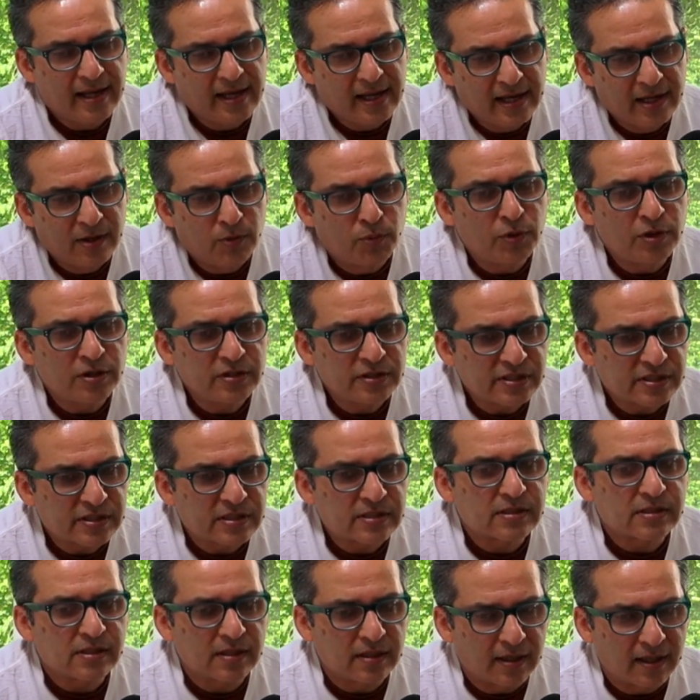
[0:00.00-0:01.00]
it
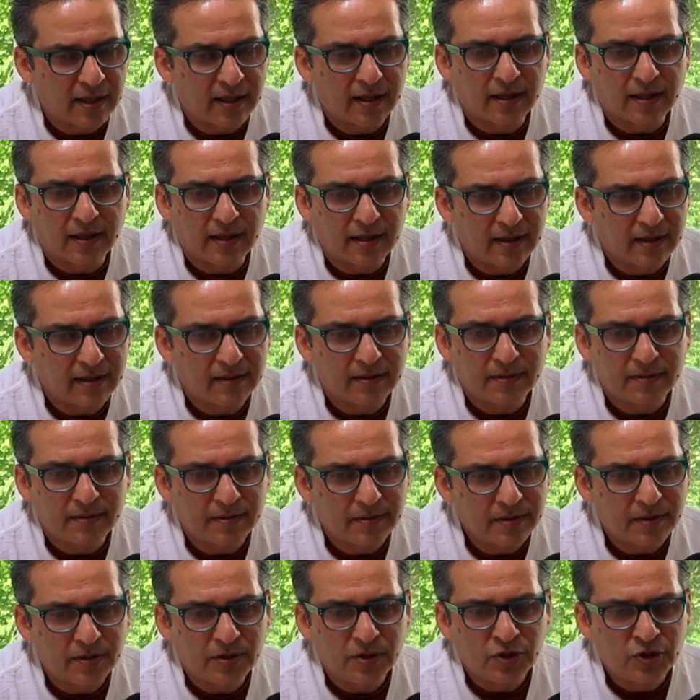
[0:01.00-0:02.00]
was
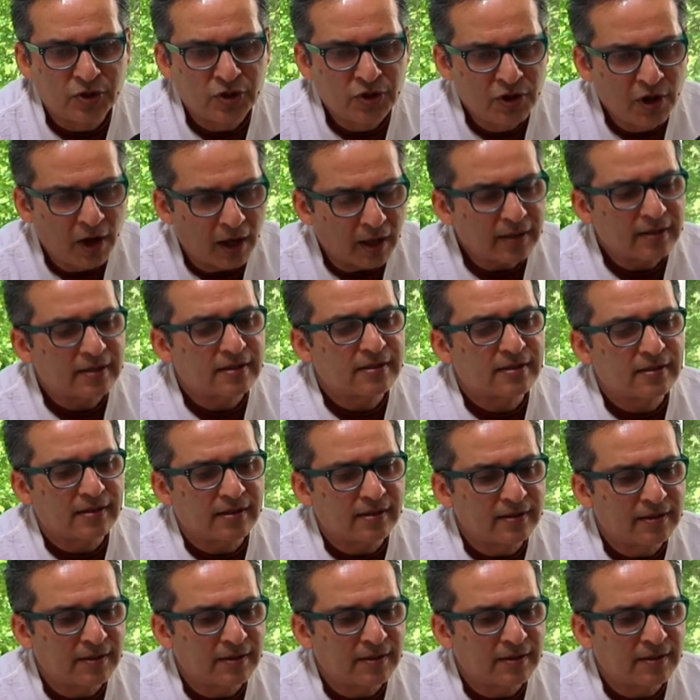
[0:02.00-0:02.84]
not